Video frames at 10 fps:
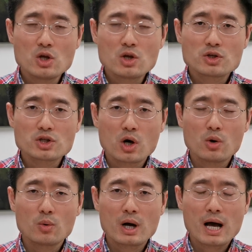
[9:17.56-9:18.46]

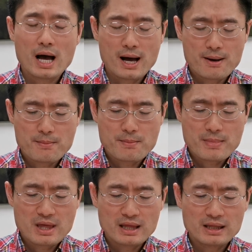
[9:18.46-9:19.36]
So
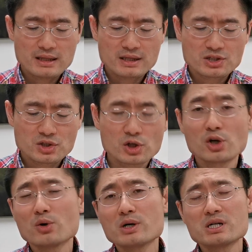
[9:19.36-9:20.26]
the
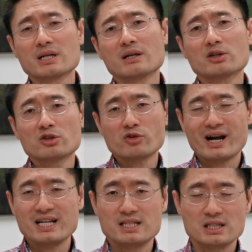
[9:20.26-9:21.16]
secured
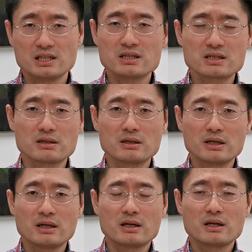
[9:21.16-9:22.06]
creditors
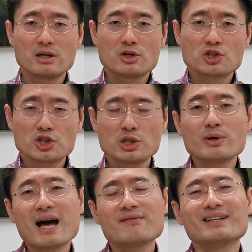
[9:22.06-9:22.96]
still
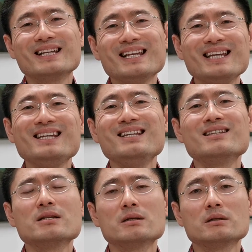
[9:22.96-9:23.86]
have a
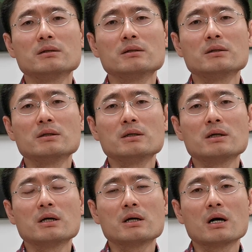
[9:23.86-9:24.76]
lien
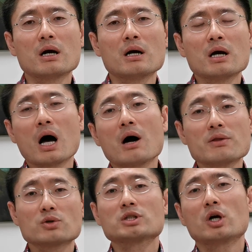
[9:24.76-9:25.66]
on
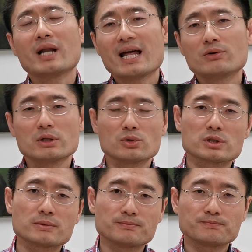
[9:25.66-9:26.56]
those collaterals,